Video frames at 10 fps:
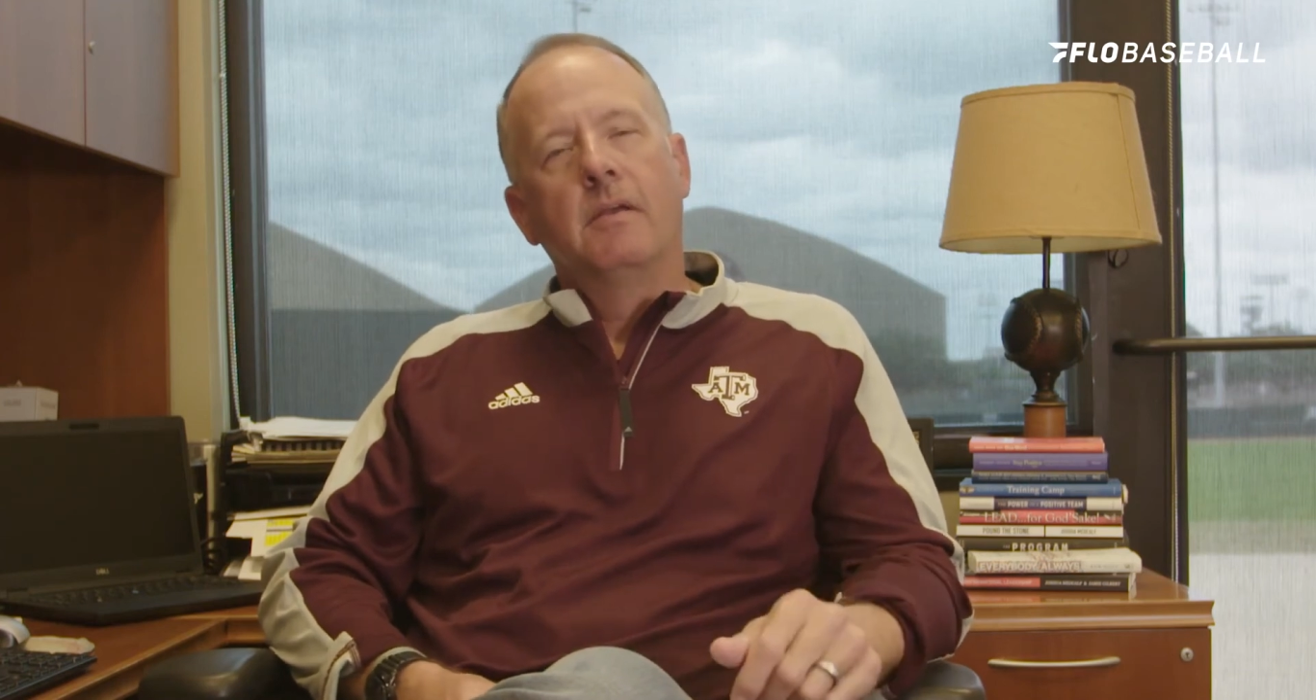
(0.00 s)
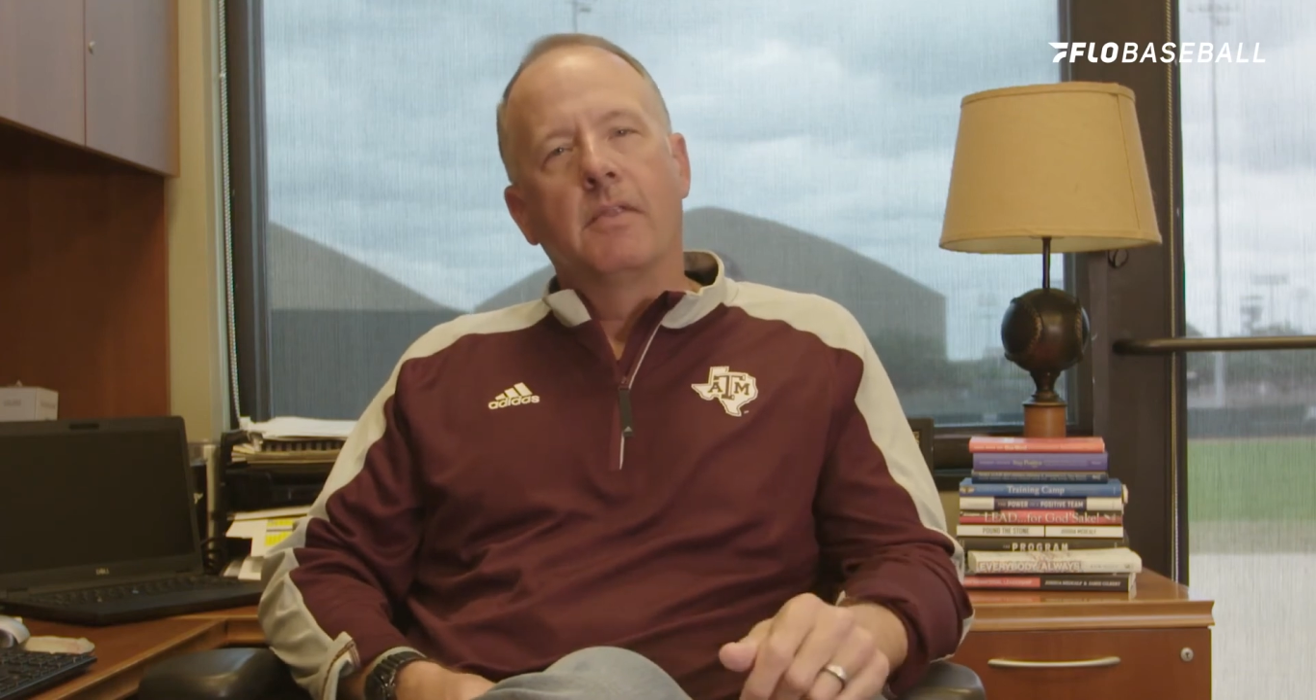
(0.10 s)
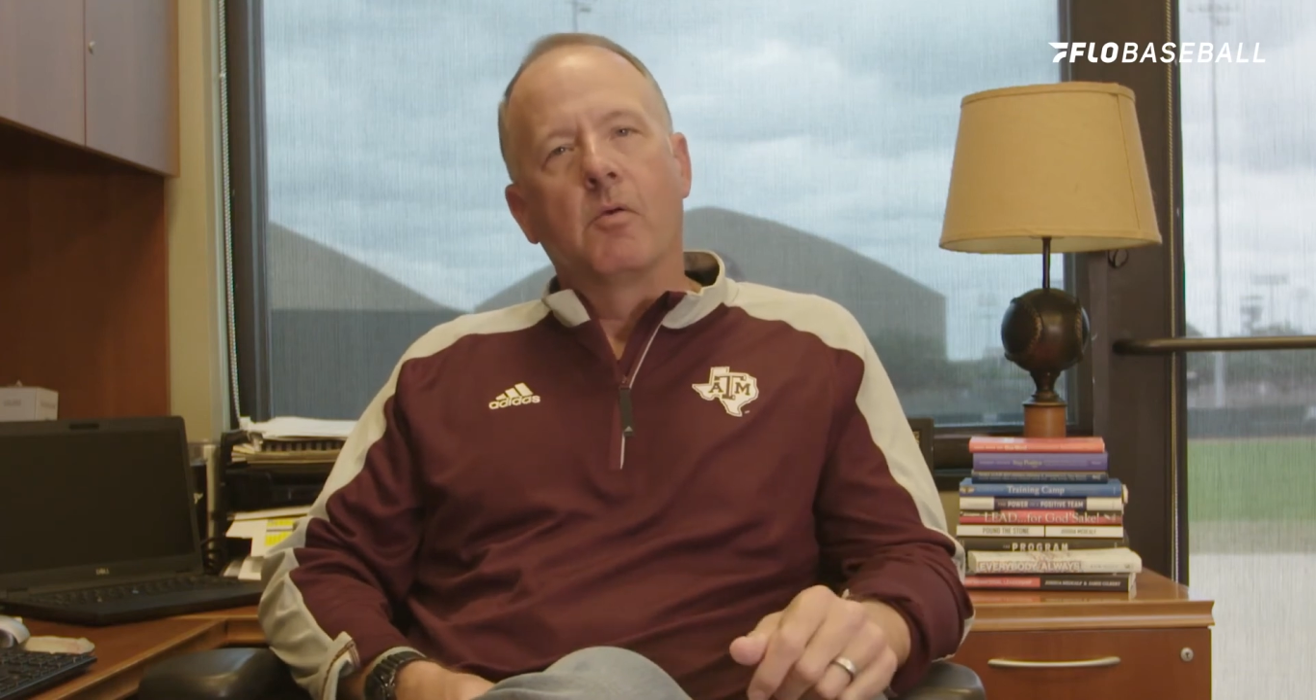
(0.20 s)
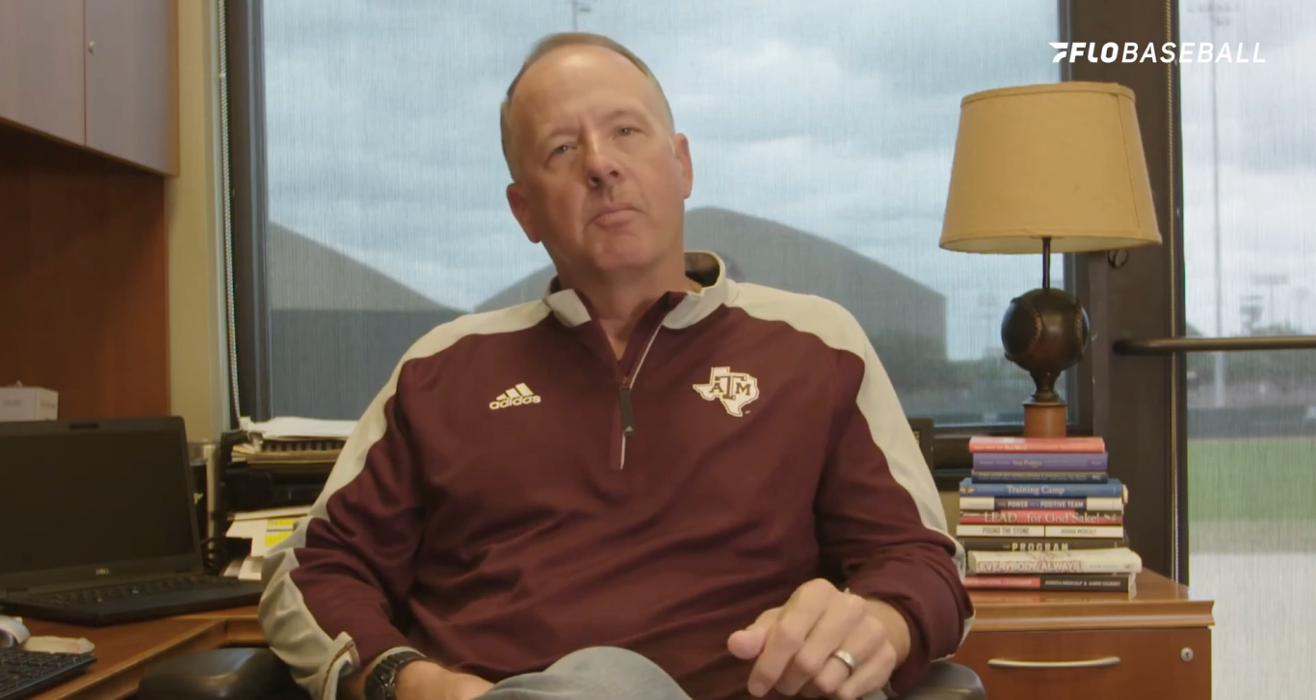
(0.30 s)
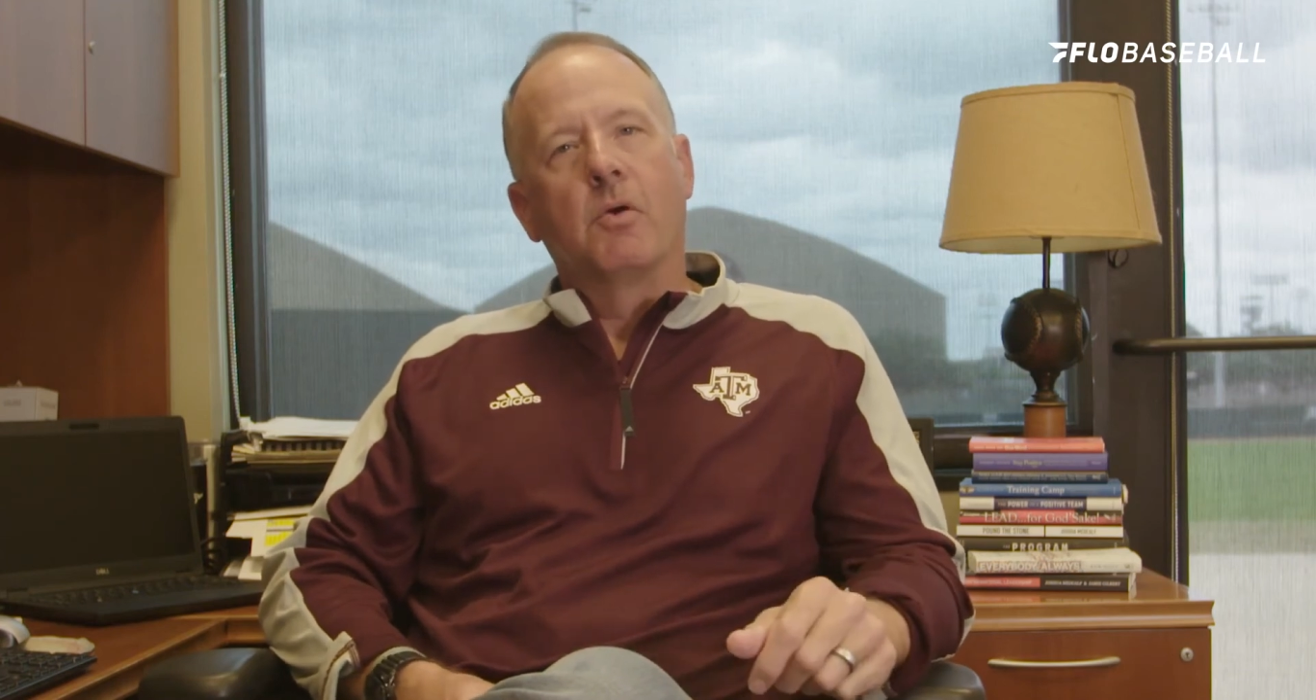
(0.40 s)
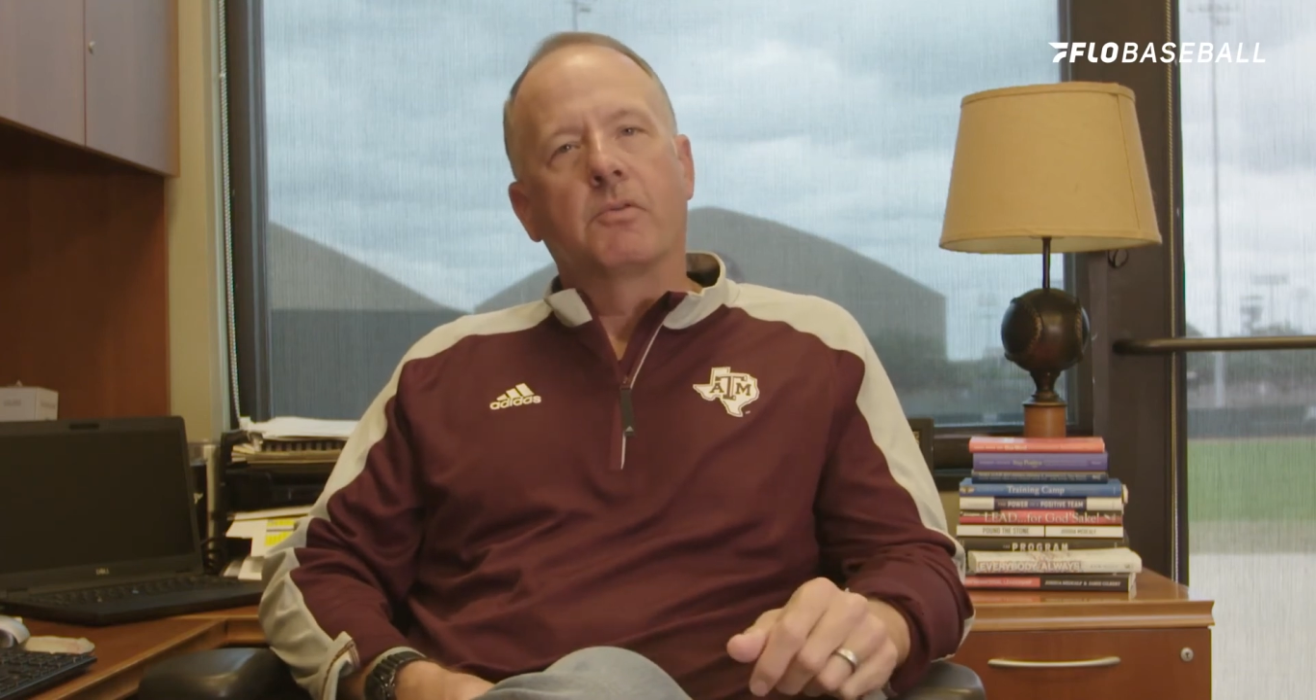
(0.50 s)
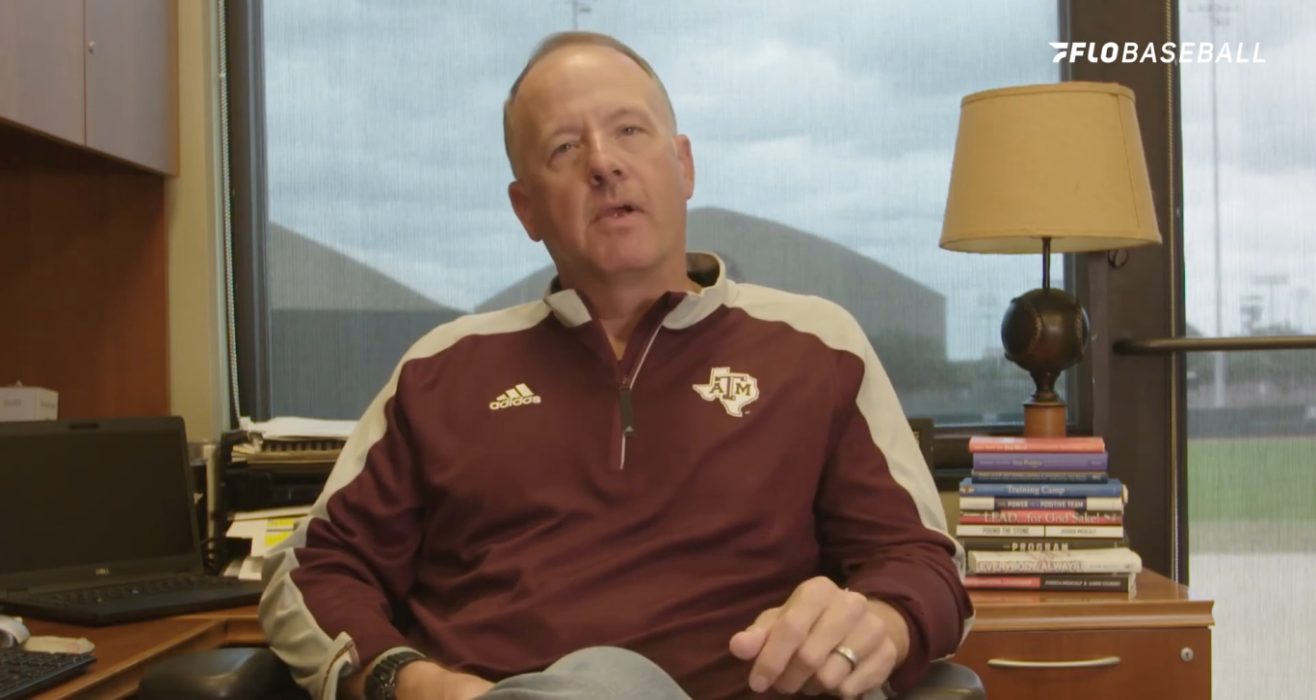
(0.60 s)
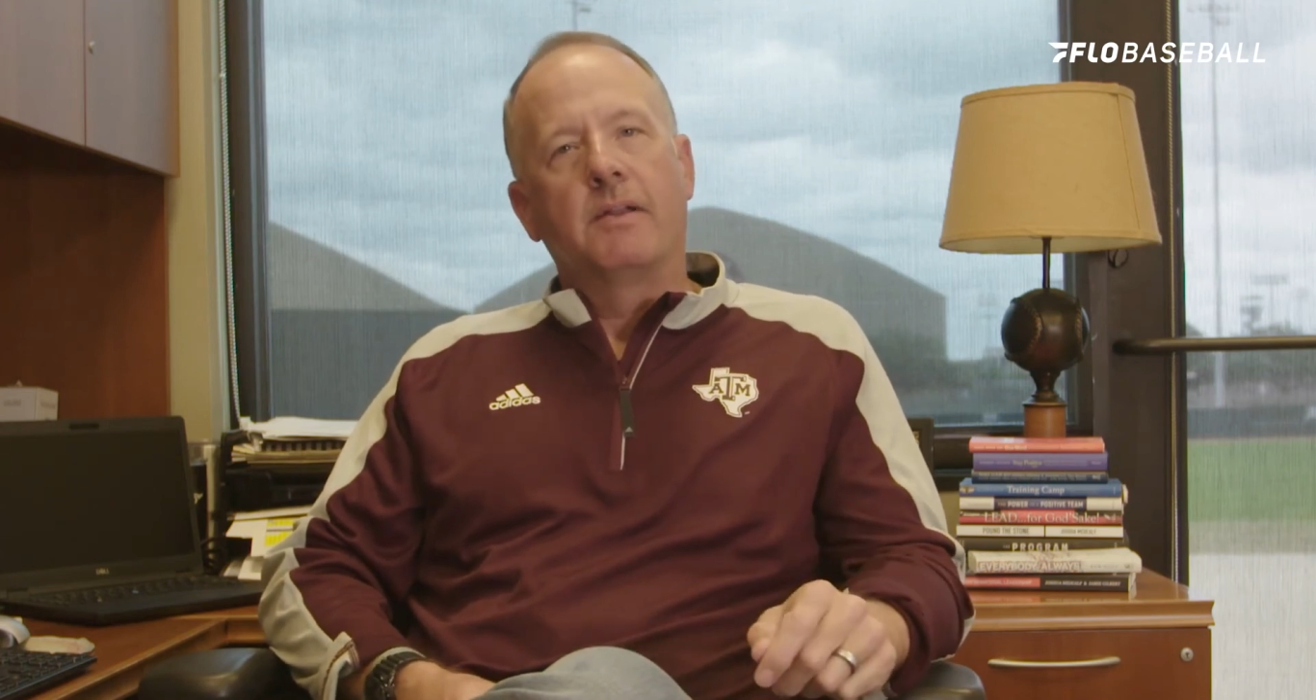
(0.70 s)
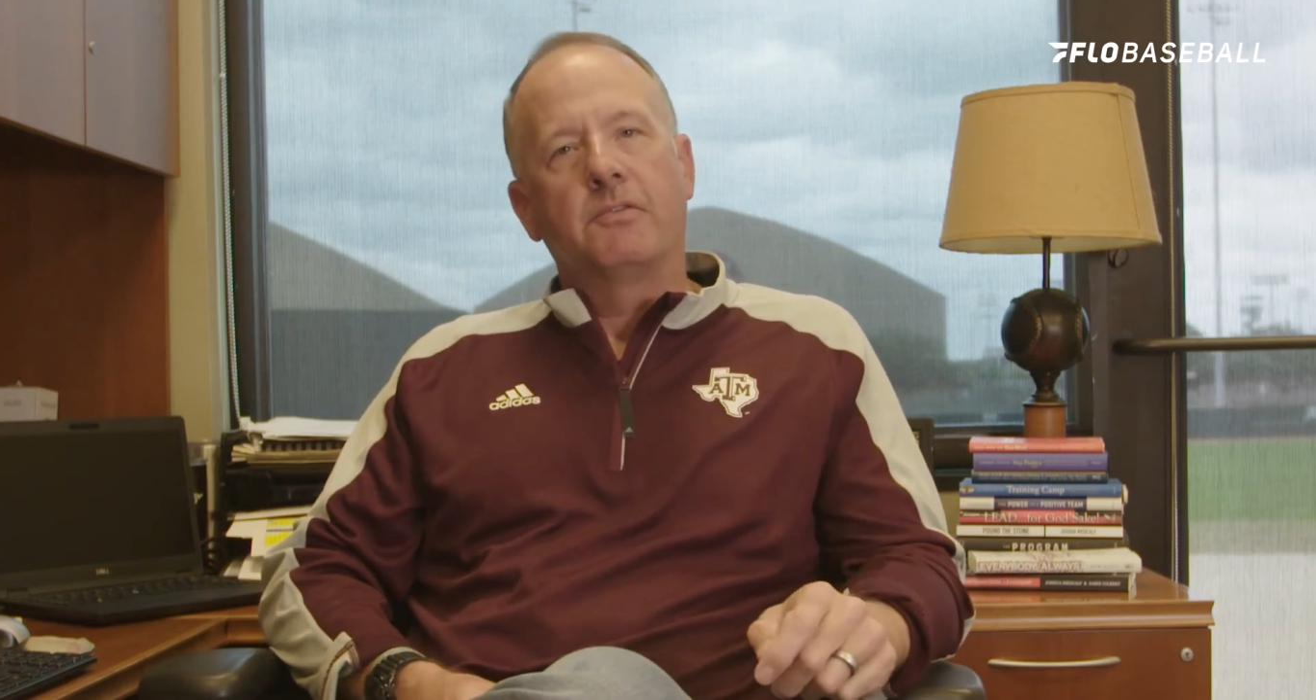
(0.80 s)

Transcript: they were both grad